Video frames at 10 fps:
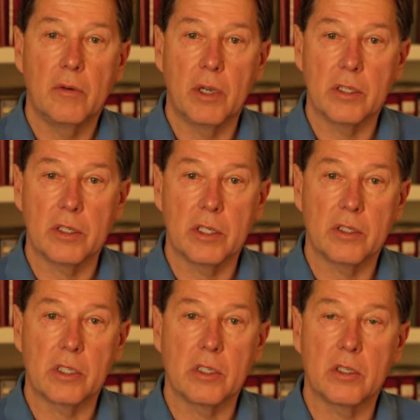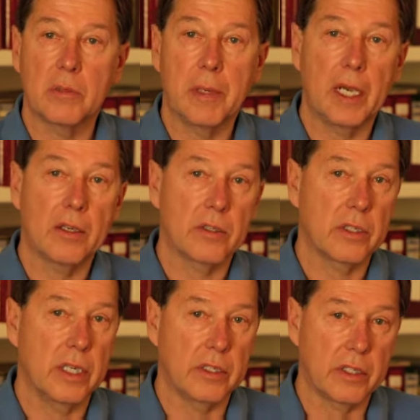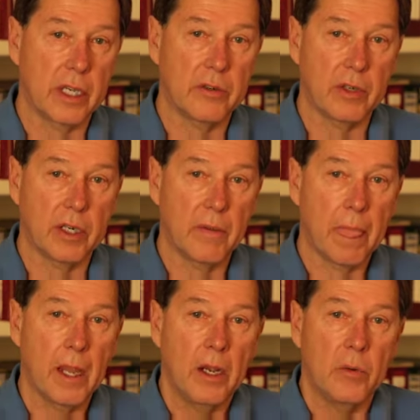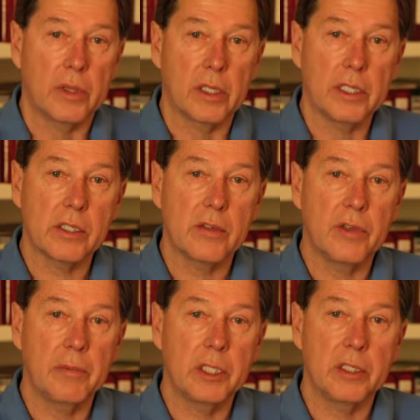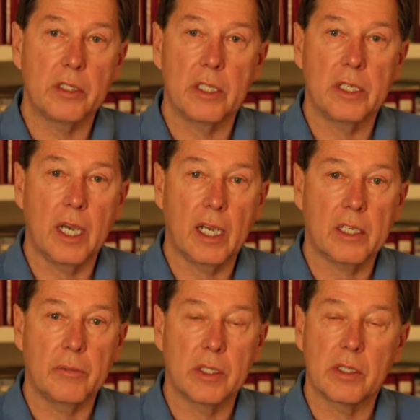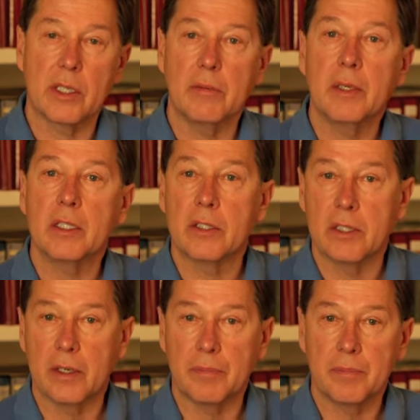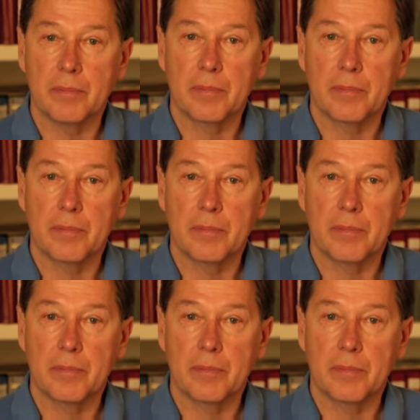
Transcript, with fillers: residence, spouse, etc., with a list of images and documents that mention them.